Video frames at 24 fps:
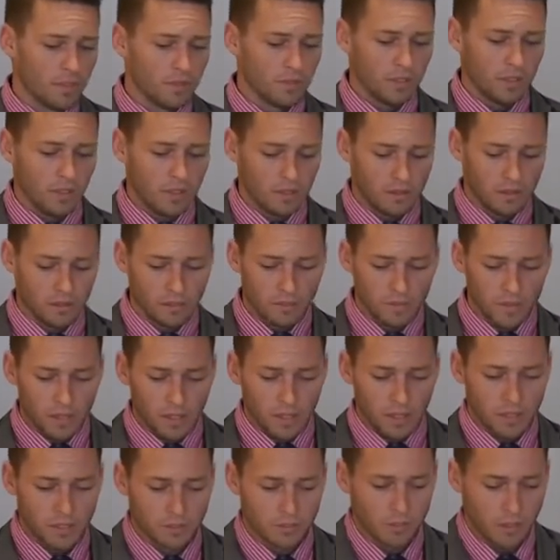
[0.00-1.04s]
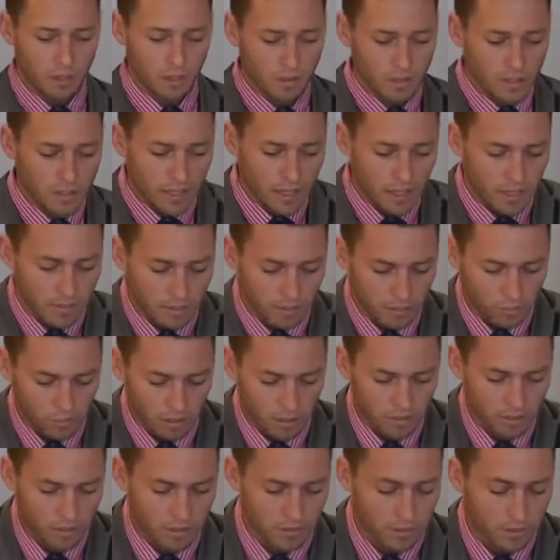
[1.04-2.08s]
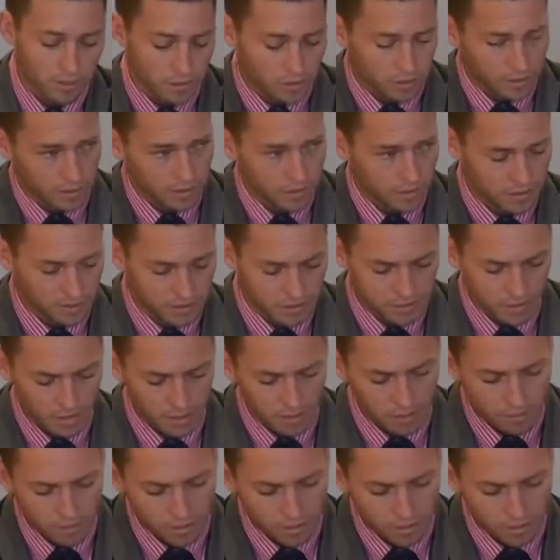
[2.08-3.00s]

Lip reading: together as well, and then what I'm going to be doing is,